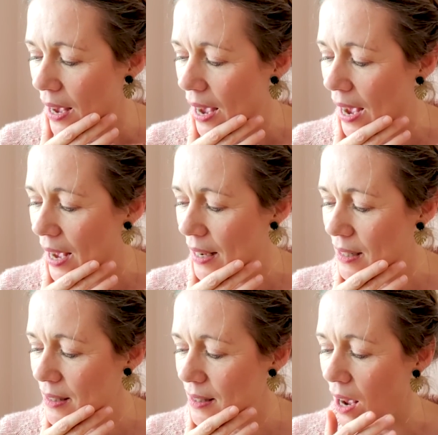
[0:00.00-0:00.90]

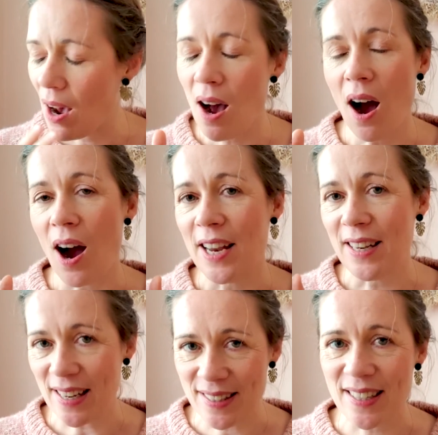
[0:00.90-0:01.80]
And I
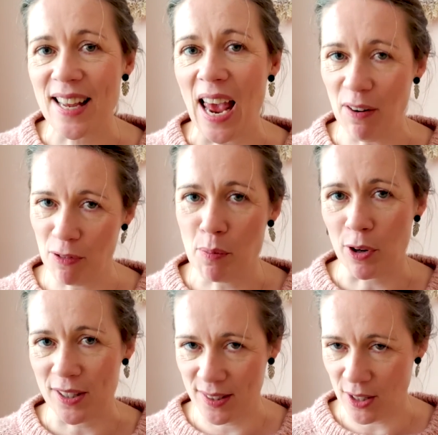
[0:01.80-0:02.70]
knitted
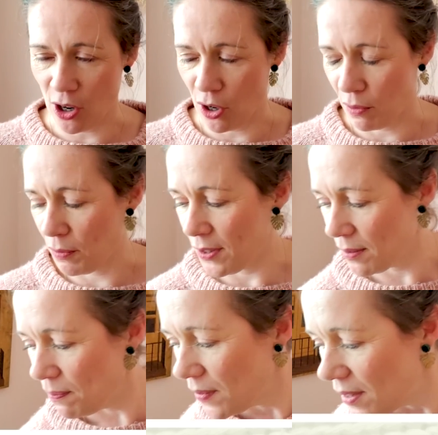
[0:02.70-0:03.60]
everybody scarves.